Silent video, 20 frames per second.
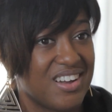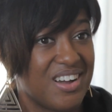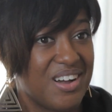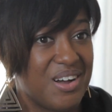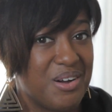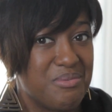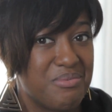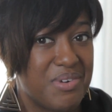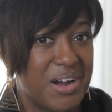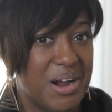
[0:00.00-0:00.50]

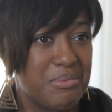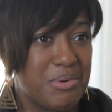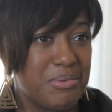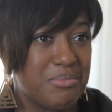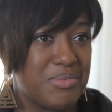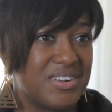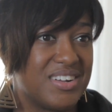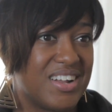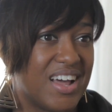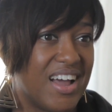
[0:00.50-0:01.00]
I
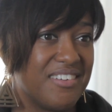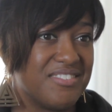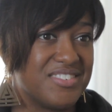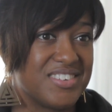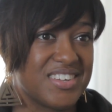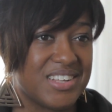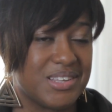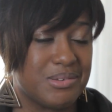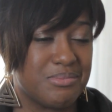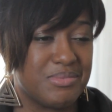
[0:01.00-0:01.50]
remember Knife
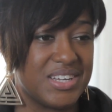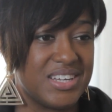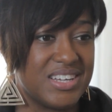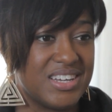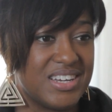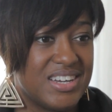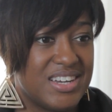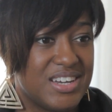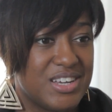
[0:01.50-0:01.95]
telling me